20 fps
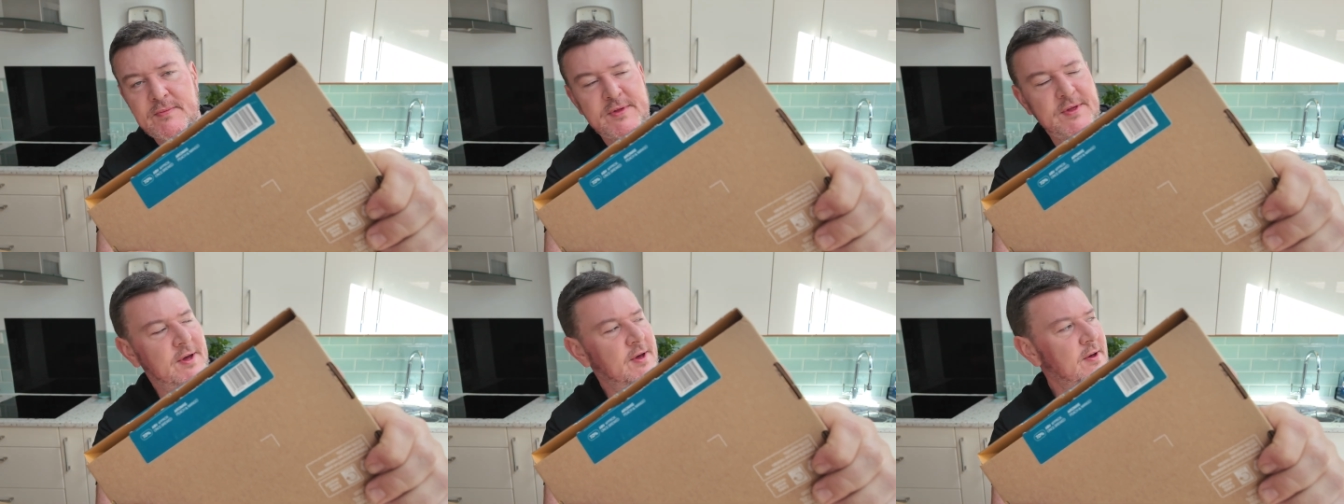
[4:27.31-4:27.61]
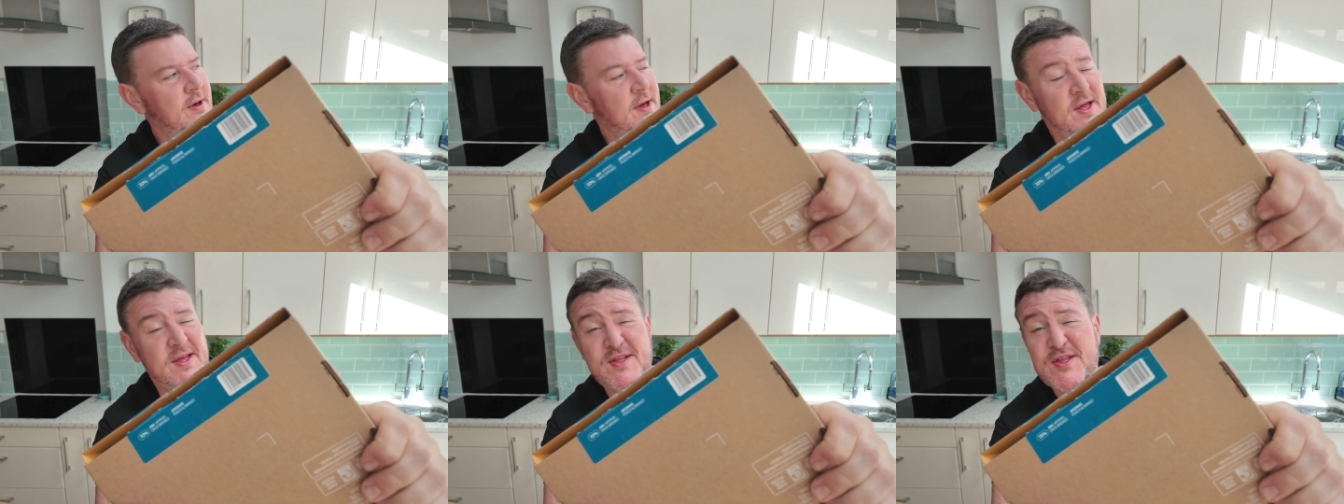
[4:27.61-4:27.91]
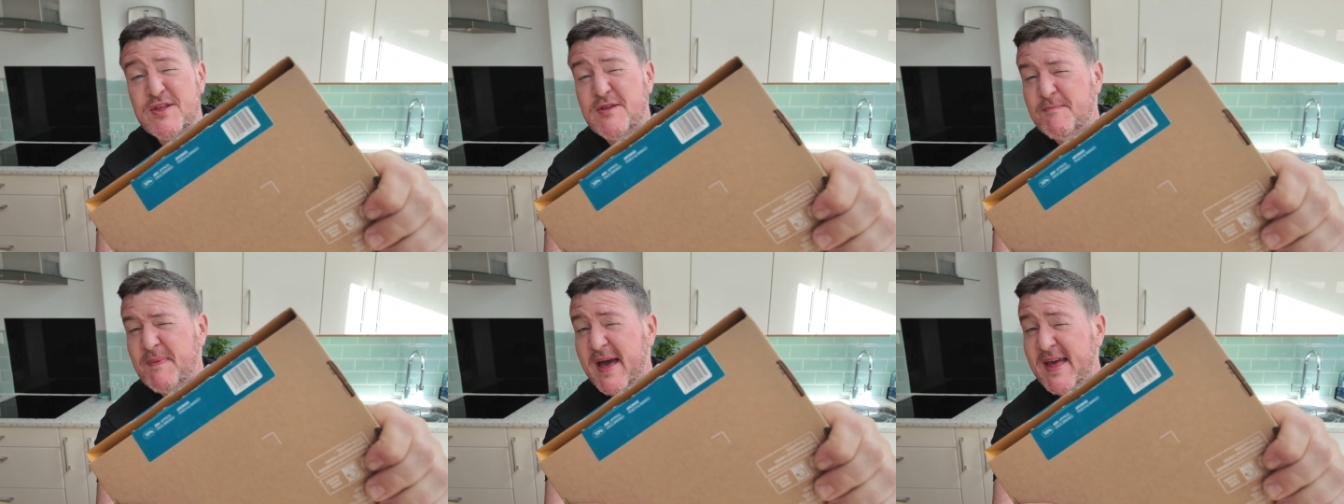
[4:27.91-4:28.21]
So a
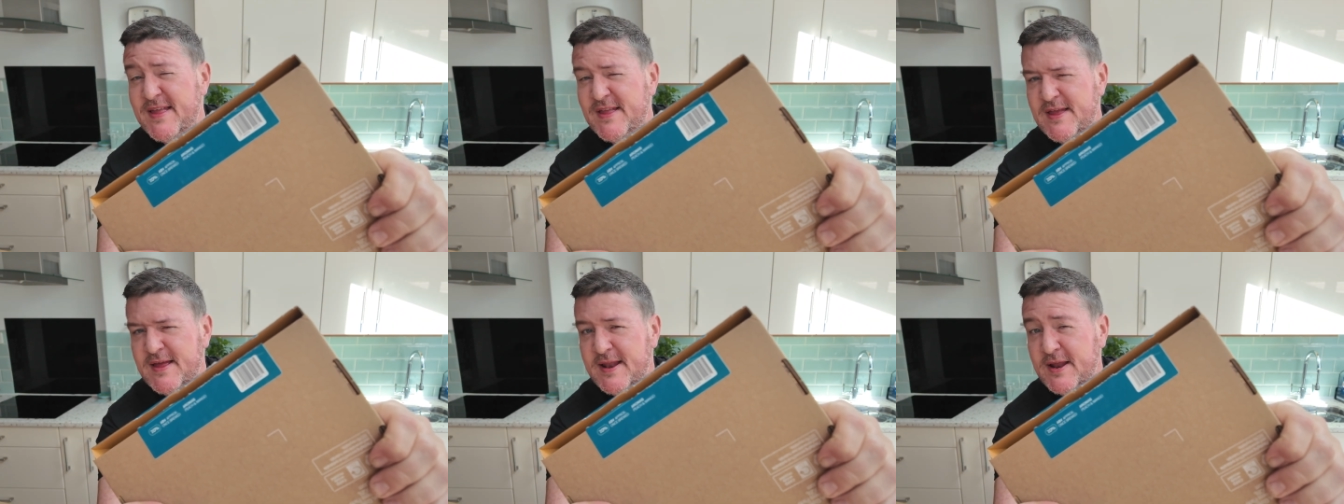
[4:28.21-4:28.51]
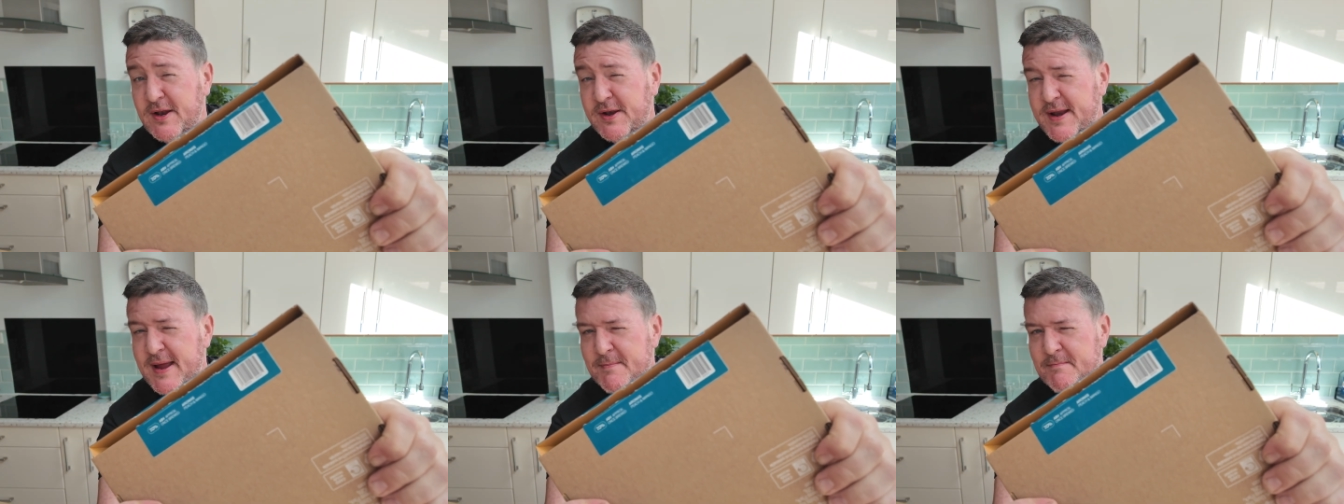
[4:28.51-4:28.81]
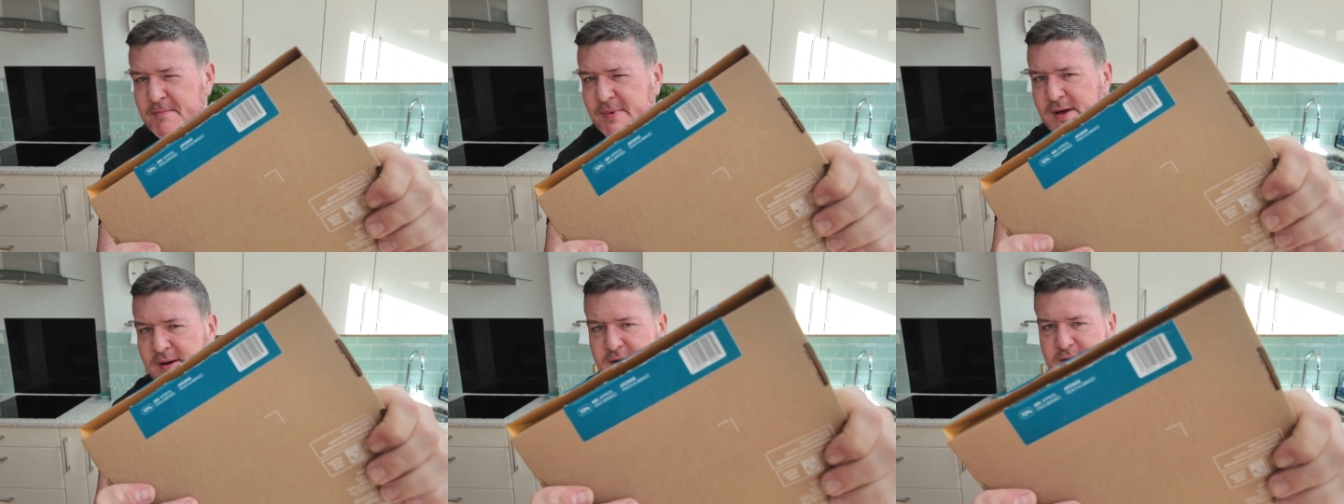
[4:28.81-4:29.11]
spicy little
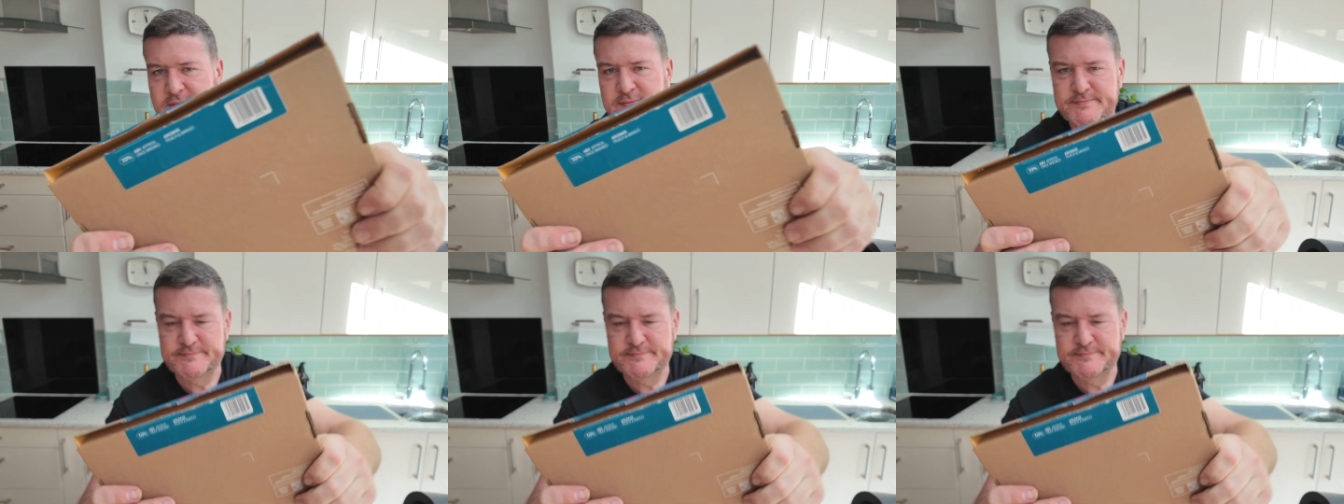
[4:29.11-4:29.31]
number.